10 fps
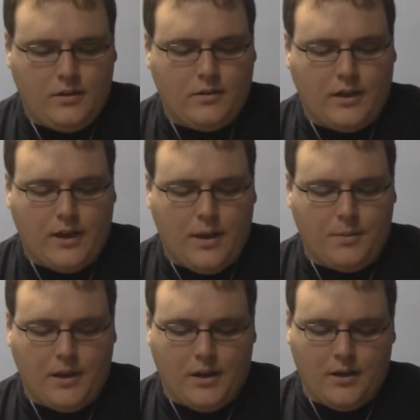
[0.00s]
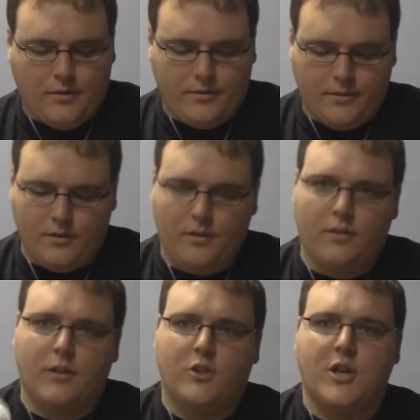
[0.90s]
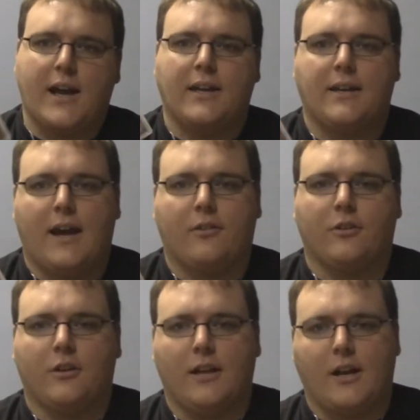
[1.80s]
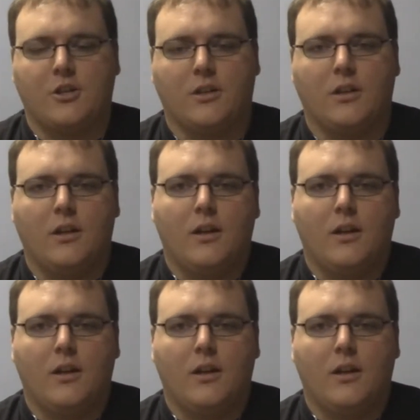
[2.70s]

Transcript: is a copy of the Jak and Daxter collection.